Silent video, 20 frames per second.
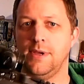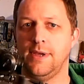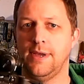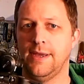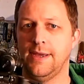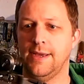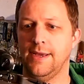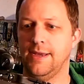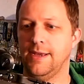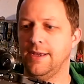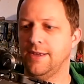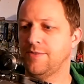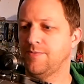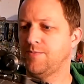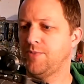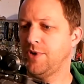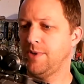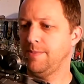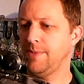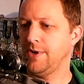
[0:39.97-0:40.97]
It's
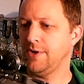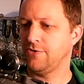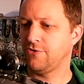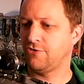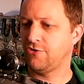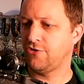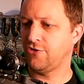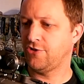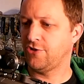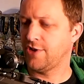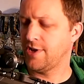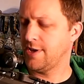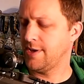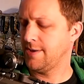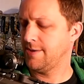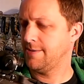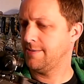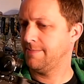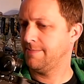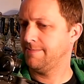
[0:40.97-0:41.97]
pretty much
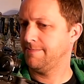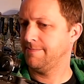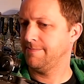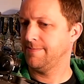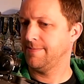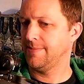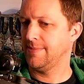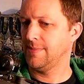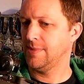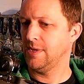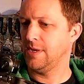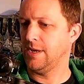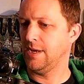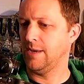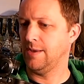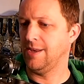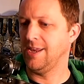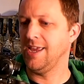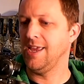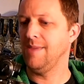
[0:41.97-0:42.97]

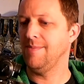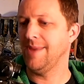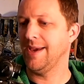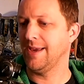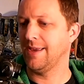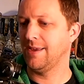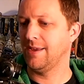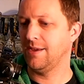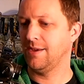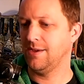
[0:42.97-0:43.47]
an EMEC